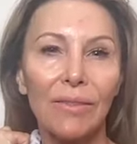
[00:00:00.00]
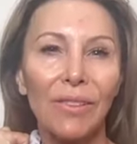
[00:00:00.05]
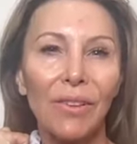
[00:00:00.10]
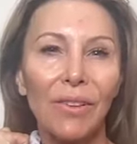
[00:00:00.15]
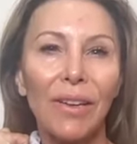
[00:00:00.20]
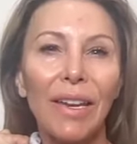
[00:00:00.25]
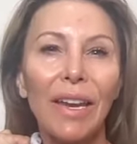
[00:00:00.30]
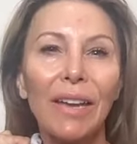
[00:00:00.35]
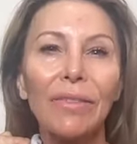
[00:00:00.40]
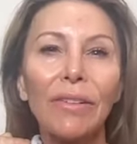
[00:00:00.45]
So
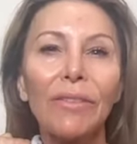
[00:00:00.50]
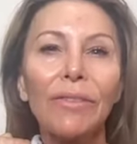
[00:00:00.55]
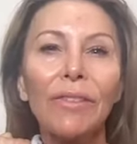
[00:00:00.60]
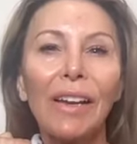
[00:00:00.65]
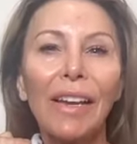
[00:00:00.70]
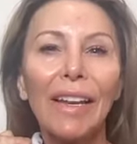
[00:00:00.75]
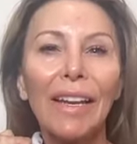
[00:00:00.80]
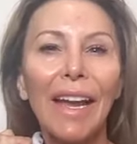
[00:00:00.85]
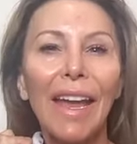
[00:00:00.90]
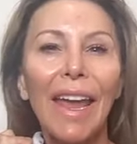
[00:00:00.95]
I never feel
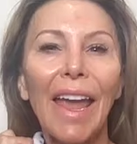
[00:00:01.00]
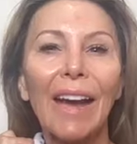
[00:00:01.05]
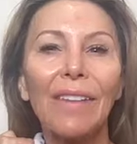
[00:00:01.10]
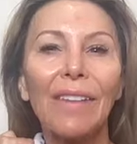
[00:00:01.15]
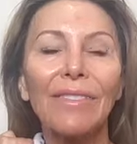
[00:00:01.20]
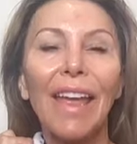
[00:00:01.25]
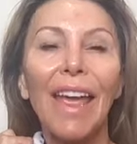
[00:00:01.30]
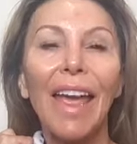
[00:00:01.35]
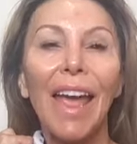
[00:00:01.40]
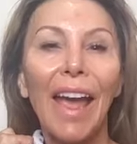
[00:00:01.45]
like I
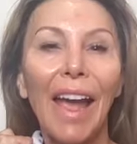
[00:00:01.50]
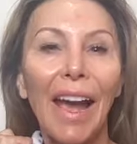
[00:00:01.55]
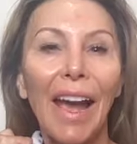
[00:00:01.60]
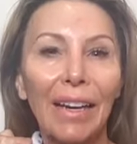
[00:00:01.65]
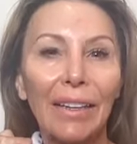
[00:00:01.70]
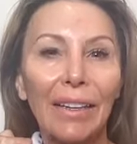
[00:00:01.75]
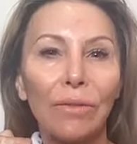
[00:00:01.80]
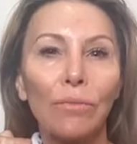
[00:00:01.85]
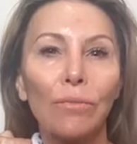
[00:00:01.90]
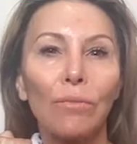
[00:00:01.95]
have to
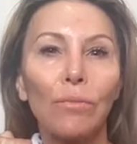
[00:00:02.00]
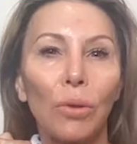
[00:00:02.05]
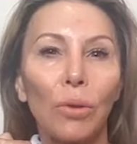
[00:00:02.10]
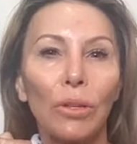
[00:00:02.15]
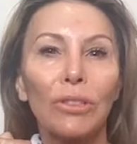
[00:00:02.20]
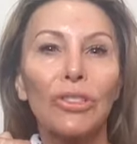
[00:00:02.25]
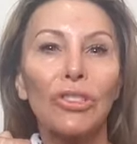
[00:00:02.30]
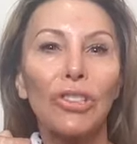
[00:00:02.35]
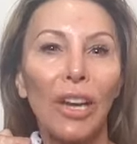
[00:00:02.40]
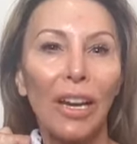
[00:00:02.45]
add
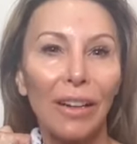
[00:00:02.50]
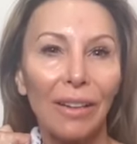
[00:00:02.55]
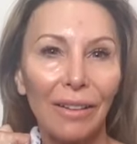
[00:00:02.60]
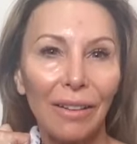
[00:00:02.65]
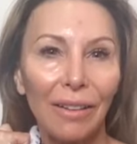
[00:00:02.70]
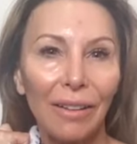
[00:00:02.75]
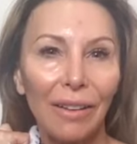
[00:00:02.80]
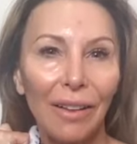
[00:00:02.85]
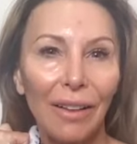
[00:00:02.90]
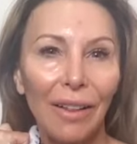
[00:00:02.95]
more
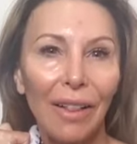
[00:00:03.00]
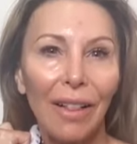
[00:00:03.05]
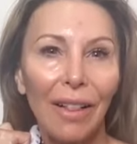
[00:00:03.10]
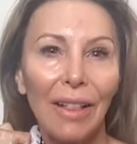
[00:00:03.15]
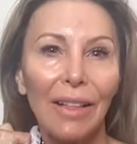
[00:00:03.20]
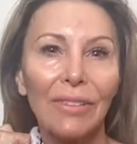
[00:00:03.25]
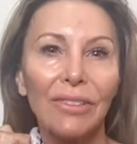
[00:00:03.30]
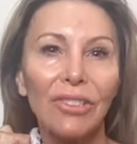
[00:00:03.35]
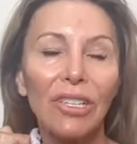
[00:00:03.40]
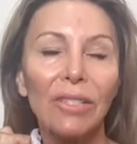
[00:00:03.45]
gel.
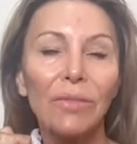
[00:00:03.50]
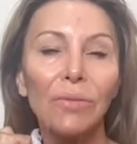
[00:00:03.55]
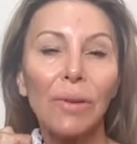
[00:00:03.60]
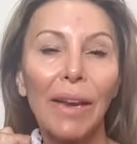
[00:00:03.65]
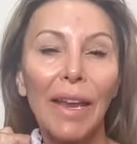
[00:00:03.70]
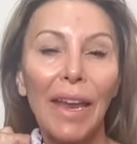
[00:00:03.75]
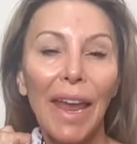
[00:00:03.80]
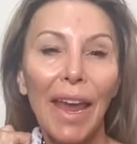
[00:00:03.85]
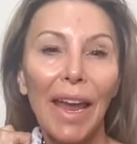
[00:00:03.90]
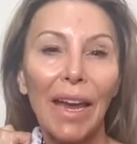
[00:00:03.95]
Just
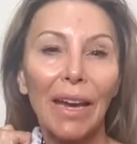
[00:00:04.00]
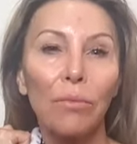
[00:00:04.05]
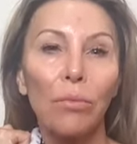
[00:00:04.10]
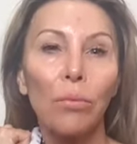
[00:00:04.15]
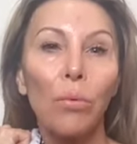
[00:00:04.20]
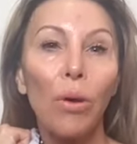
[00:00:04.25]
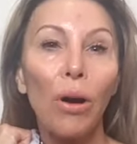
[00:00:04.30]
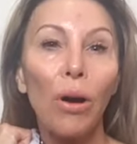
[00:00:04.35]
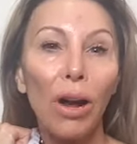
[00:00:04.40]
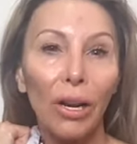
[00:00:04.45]
when I add
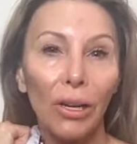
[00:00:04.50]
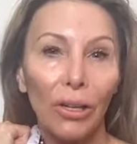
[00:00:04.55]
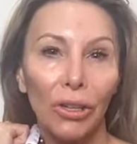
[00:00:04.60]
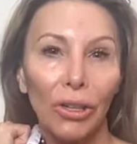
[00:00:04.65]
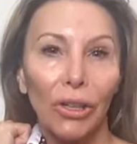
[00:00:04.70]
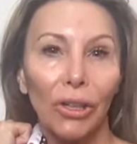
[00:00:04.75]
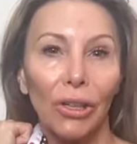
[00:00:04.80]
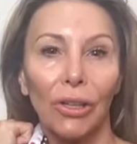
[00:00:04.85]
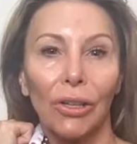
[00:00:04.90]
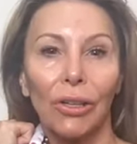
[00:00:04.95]

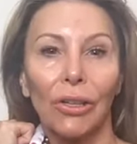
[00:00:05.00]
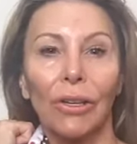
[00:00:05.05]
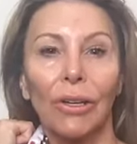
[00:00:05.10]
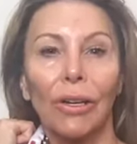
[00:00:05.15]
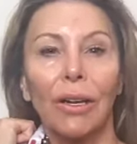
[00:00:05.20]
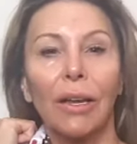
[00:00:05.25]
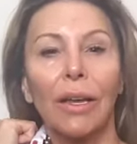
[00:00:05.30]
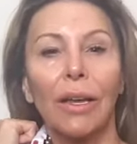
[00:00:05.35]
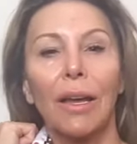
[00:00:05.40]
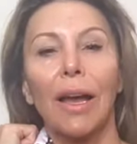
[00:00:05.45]
water,
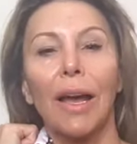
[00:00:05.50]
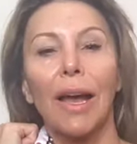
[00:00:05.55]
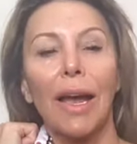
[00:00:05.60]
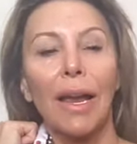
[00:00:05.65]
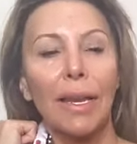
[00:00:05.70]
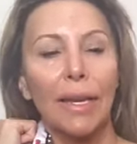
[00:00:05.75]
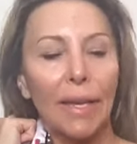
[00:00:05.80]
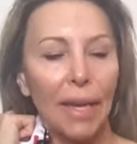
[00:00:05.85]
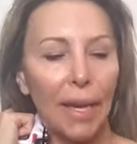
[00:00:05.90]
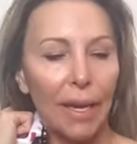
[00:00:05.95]

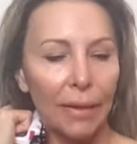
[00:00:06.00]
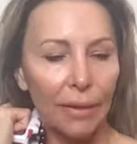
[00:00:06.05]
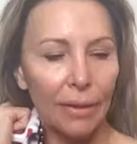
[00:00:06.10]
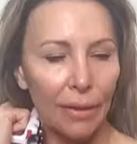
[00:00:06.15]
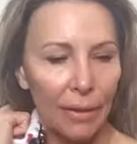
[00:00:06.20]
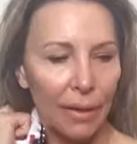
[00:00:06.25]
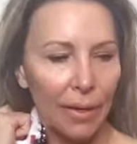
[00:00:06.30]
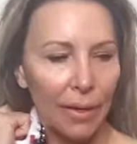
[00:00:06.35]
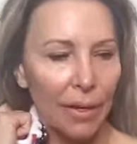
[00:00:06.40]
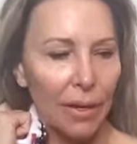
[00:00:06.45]
I
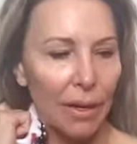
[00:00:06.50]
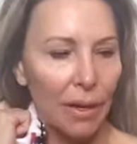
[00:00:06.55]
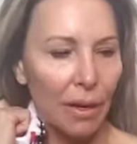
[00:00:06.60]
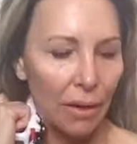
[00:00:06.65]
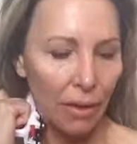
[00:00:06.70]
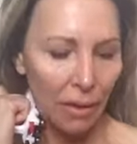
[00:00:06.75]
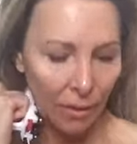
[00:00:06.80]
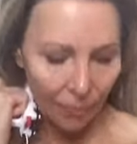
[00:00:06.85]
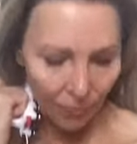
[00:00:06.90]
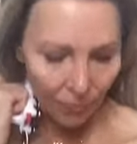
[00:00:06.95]
get the,
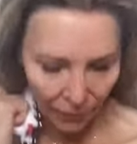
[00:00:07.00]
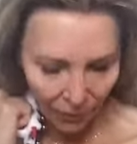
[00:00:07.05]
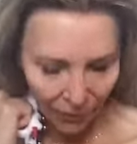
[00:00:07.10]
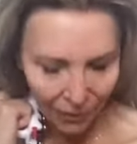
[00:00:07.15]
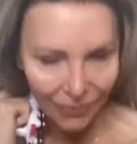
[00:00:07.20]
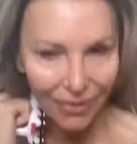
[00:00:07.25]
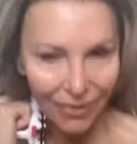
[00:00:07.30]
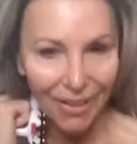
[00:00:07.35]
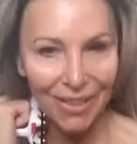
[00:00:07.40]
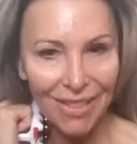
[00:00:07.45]

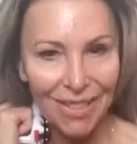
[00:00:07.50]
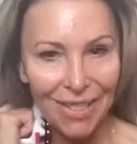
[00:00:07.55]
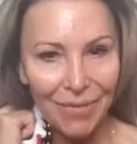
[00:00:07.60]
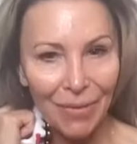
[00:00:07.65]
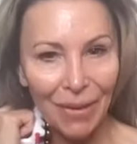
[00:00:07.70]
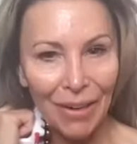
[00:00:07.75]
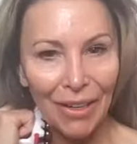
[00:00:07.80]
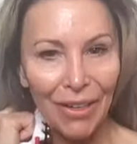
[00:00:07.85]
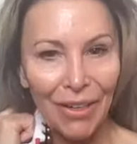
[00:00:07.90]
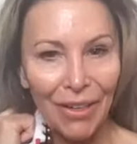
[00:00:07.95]
you can see
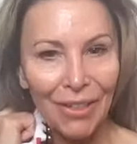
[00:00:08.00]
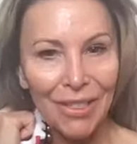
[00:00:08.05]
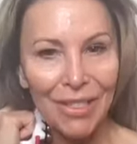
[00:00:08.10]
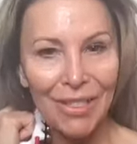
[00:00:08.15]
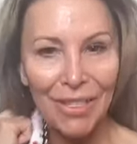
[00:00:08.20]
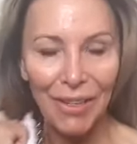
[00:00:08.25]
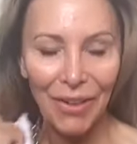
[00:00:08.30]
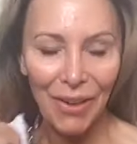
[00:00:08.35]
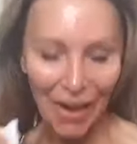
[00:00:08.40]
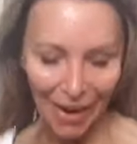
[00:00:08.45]
my
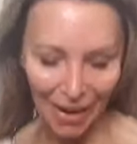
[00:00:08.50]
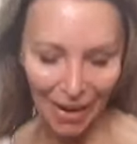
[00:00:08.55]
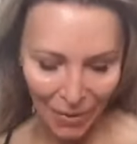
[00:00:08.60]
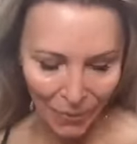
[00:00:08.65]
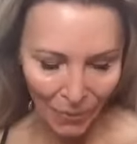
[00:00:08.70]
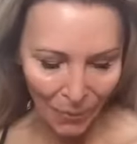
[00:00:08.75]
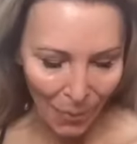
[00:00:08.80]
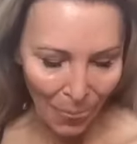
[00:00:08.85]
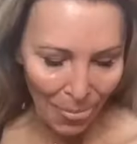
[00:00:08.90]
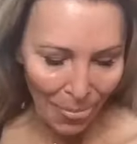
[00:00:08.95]
current's too high.
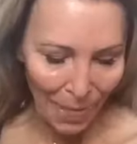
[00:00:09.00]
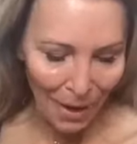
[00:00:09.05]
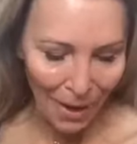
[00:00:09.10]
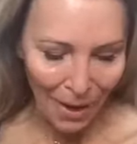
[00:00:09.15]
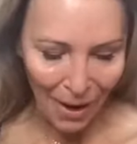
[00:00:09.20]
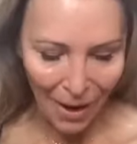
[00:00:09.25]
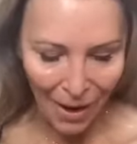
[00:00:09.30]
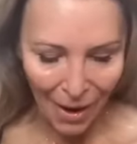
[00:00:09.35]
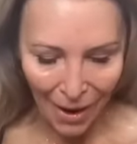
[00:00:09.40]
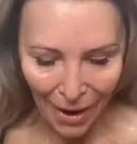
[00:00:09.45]

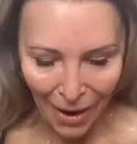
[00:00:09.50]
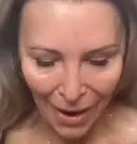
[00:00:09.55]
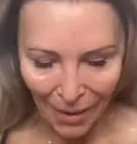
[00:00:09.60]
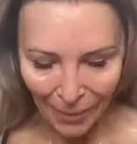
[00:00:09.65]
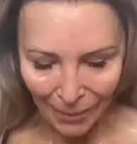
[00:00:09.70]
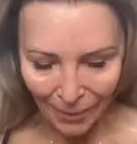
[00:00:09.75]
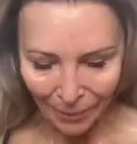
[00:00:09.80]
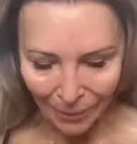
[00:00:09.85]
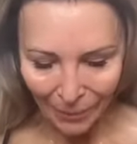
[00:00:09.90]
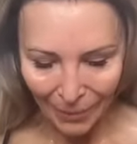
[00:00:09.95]

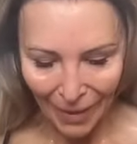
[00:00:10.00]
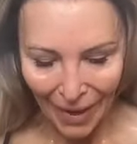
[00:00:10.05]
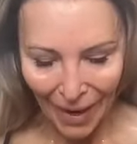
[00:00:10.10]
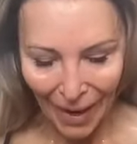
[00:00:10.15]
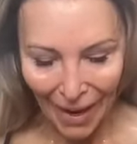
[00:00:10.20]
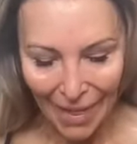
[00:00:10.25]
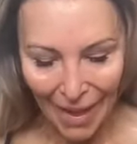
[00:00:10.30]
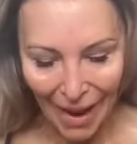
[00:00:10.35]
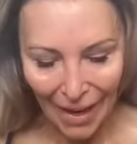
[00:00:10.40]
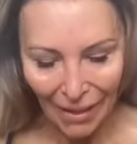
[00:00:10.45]
And
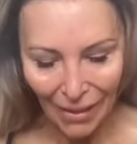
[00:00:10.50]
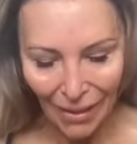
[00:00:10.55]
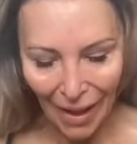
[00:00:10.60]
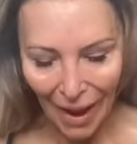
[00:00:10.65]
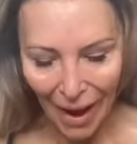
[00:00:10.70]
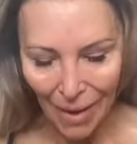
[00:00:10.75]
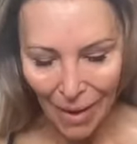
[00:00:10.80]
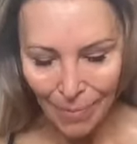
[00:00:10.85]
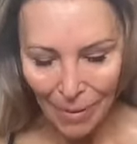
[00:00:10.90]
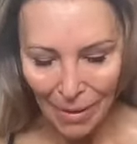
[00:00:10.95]
that'll
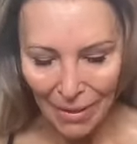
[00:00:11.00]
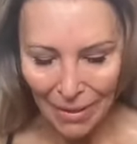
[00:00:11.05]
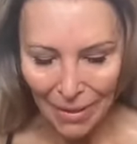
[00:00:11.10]
happen.